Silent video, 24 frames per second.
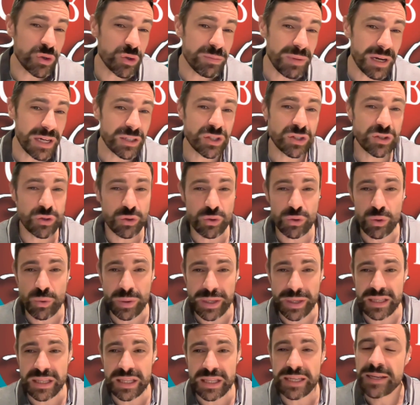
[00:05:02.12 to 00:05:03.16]
much too
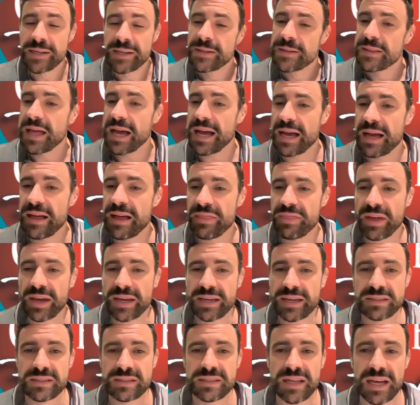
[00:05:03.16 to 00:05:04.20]
quickly, they
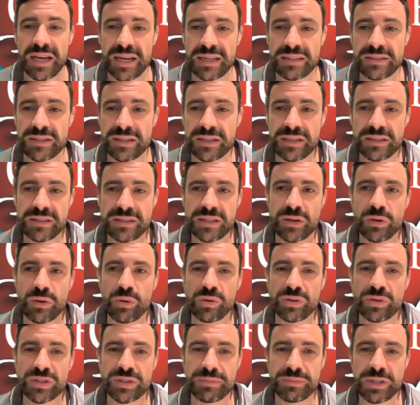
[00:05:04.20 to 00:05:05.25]
can start to
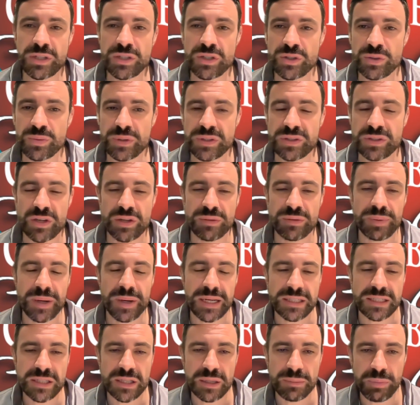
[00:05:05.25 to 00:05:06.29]
cause some issues with certain
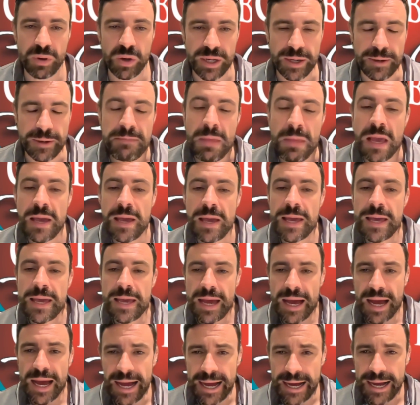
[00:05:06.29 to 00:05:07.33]
parts of the body.
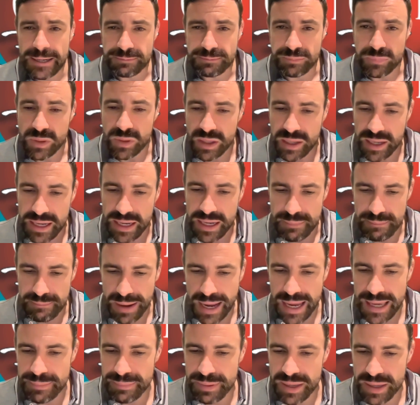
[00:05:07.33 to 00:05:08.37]
It
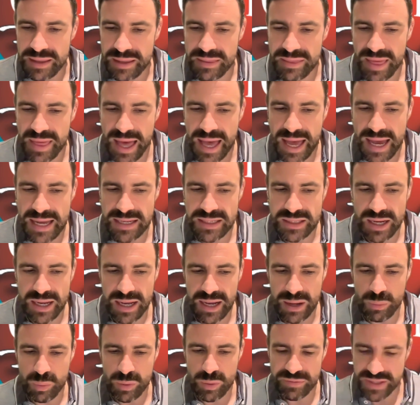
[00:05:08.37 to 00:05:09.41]
may be that
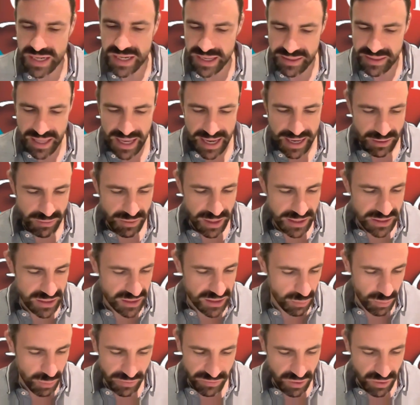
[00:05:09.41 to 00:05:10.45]
we've done that
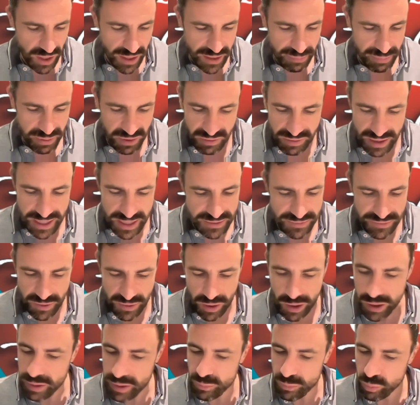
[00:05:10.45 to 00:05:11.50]
gradually. We've tried to progress
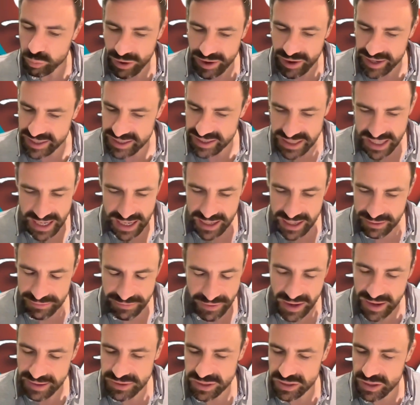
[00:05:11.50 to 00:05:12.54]
from running
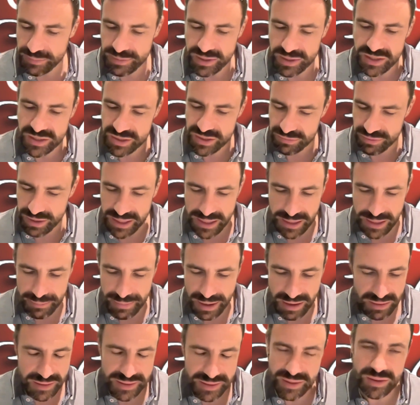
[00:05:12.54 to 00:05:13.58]
5 kilometers to running a
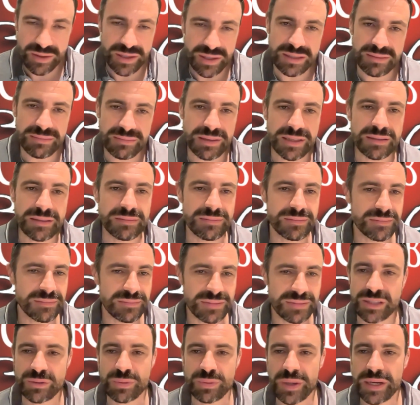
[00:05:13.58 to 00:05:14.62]
marathon in
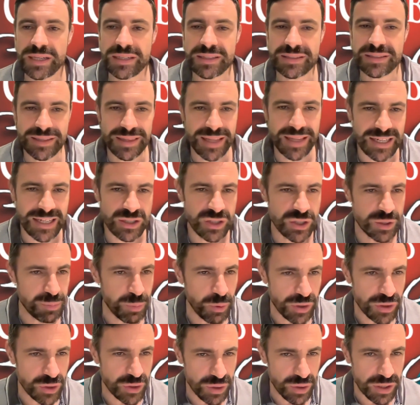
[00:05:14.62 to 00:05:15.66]
6 weeks, and that's just
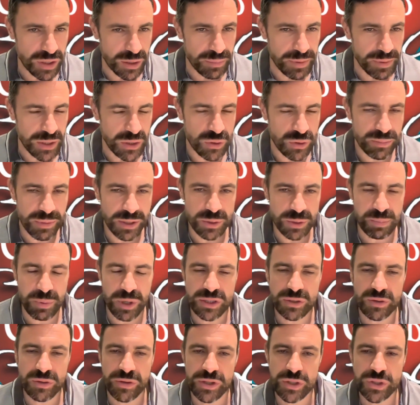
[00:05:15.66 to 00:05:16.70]
put a little bit too much
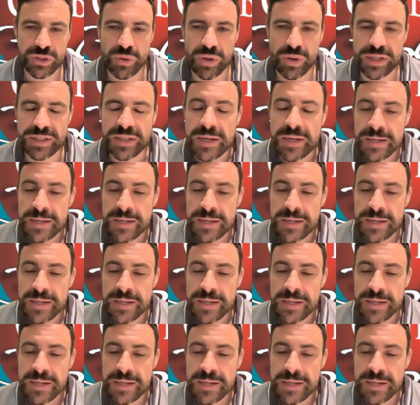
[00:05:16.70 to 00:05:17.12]
pressure on the joint.